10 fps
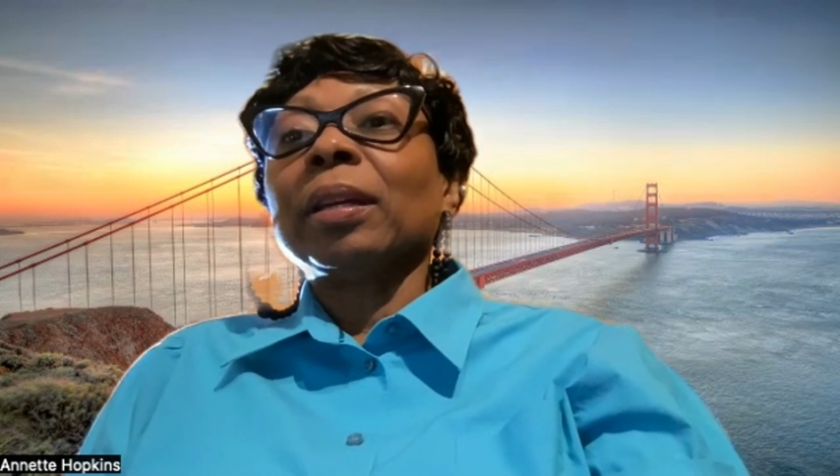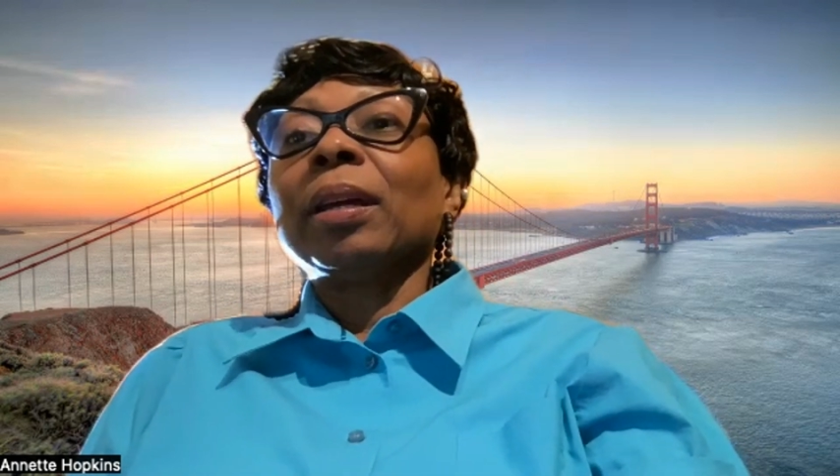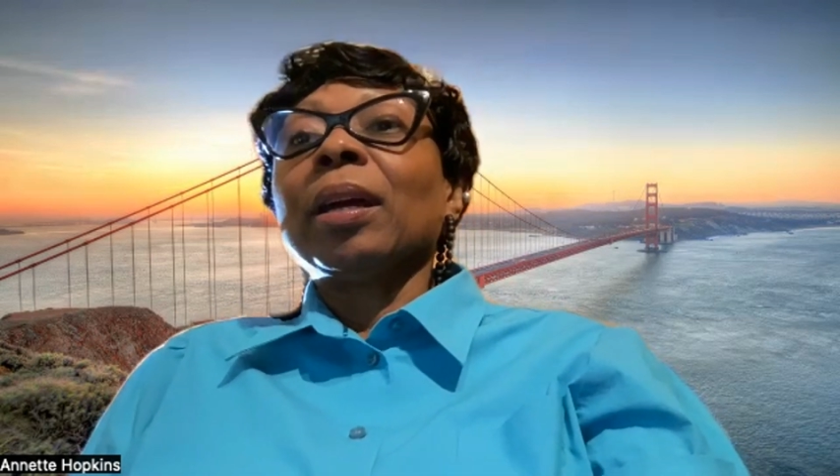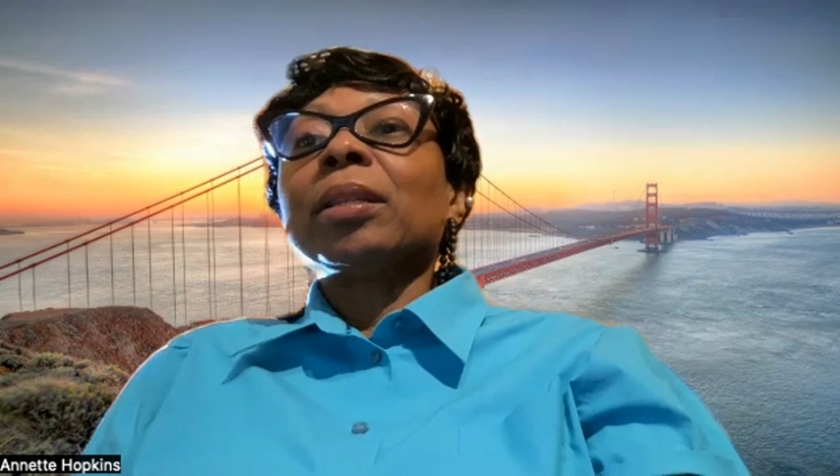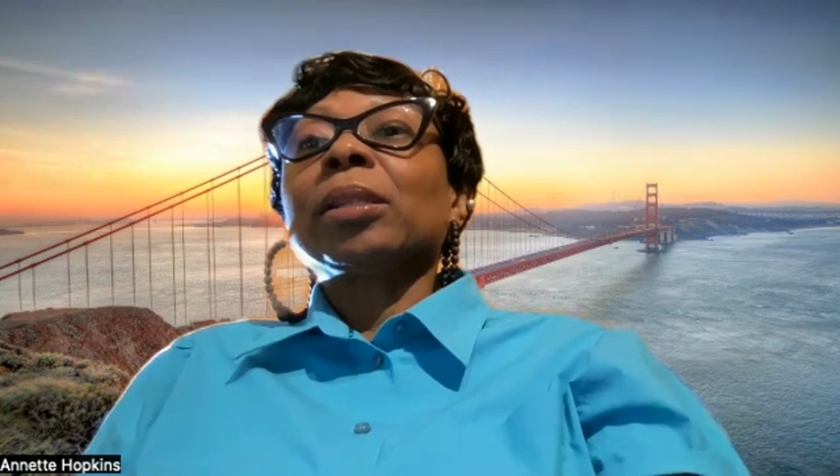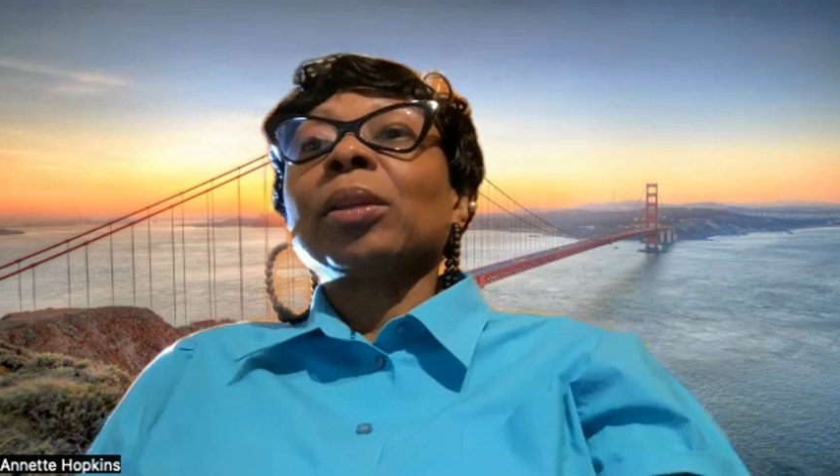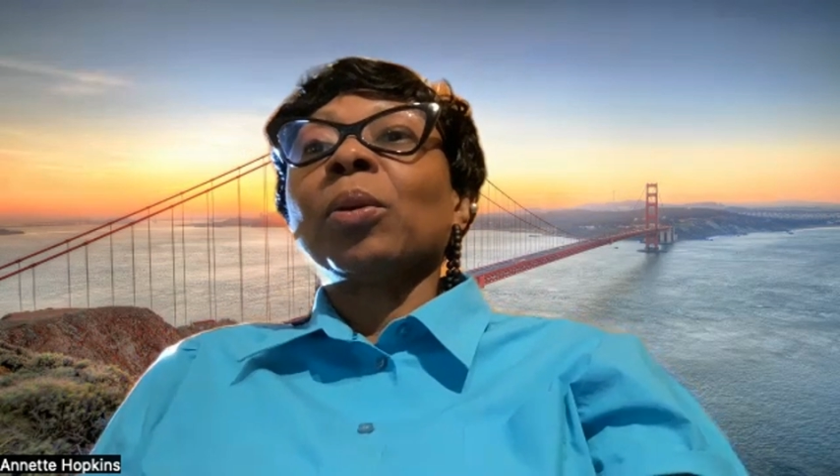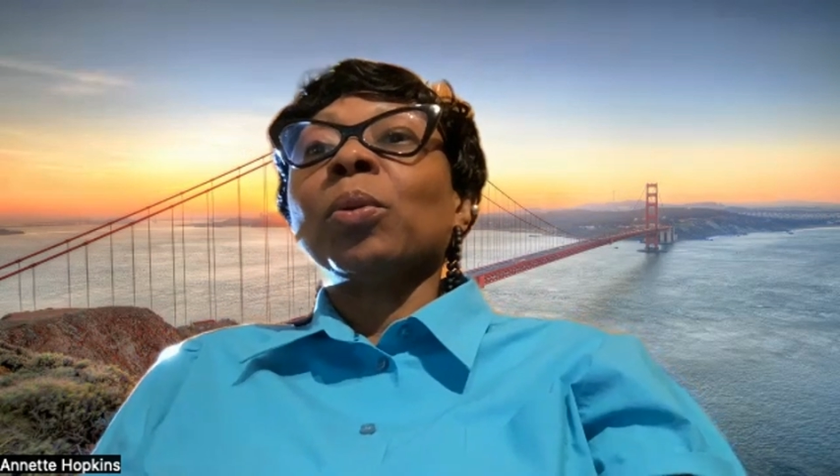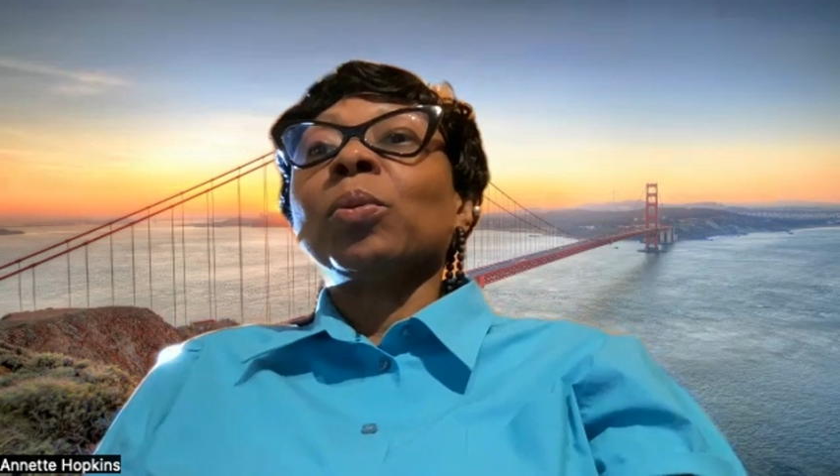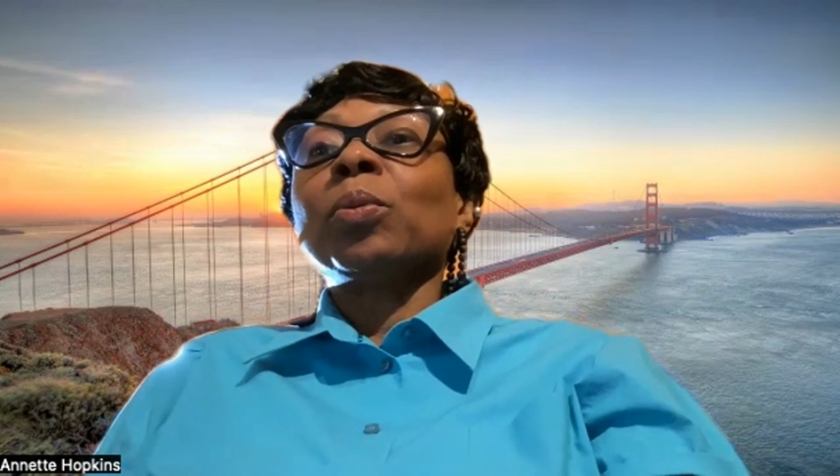
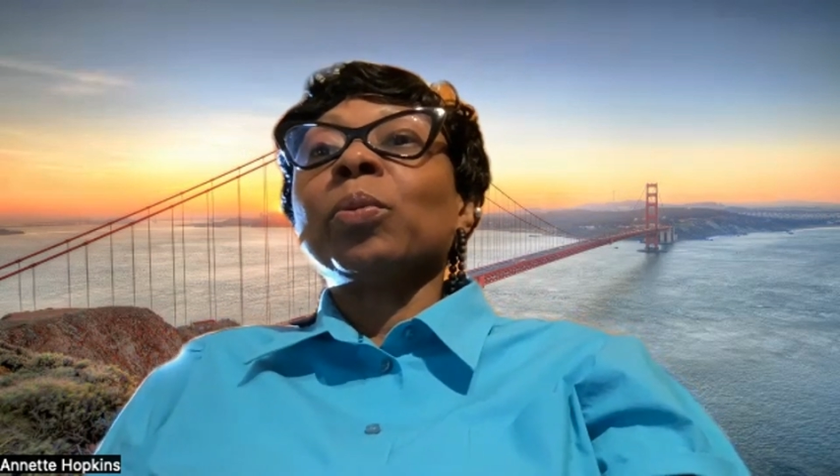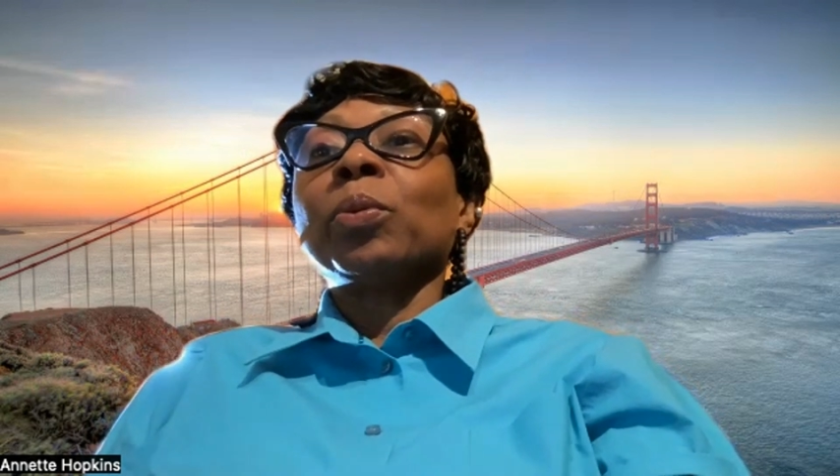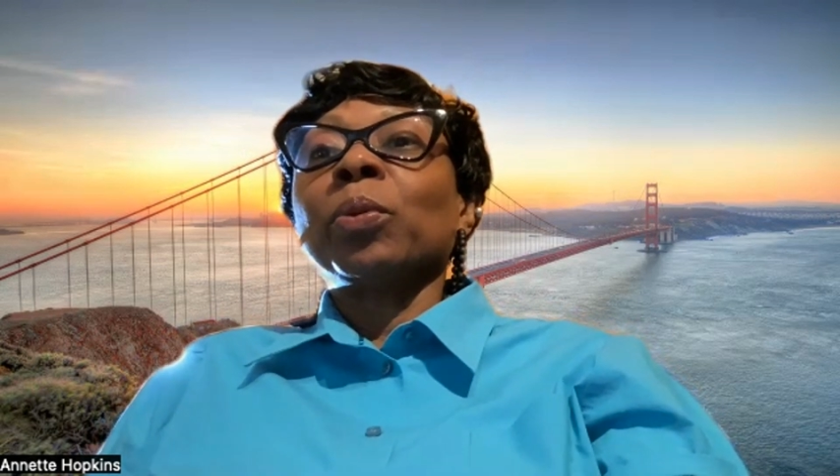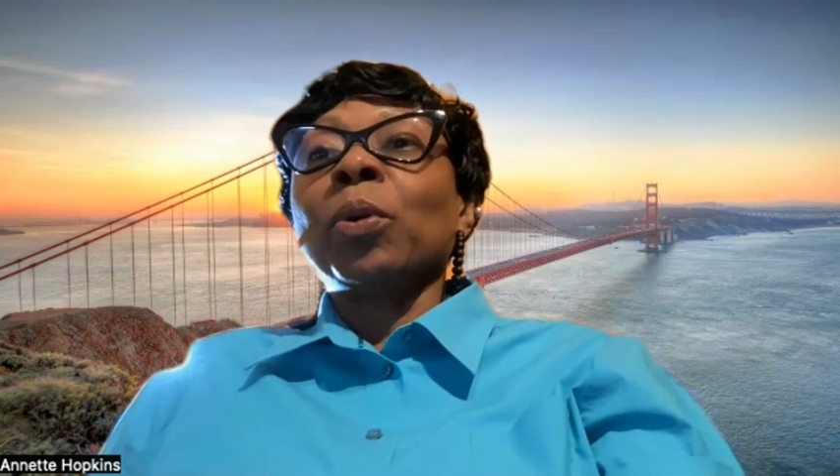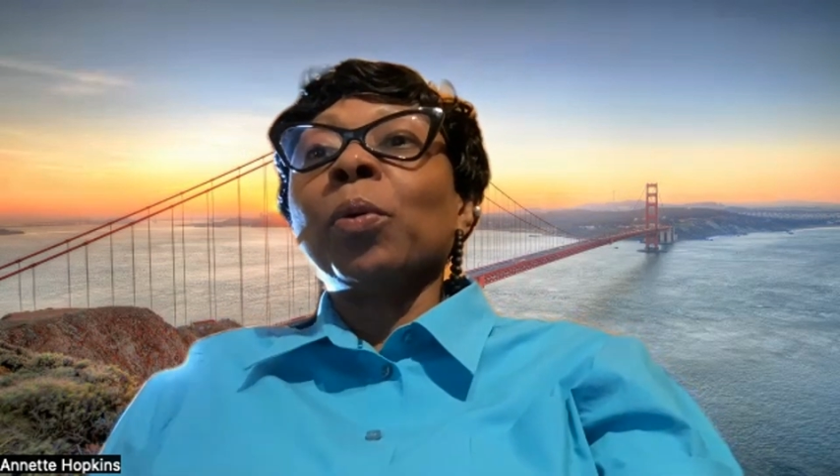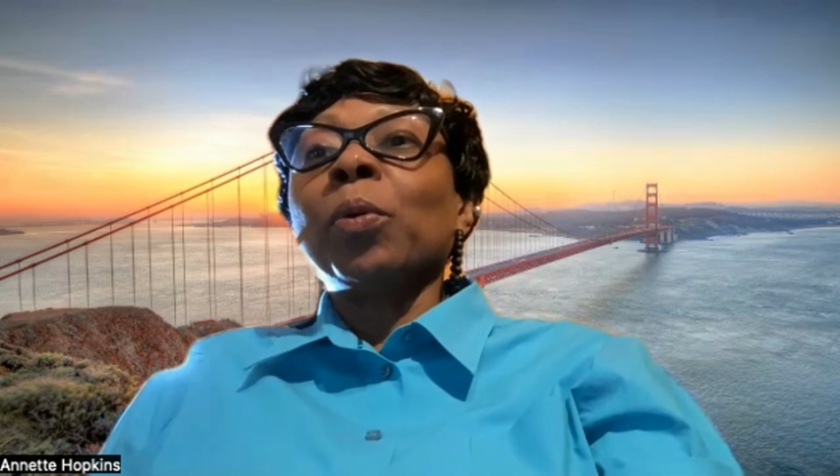So going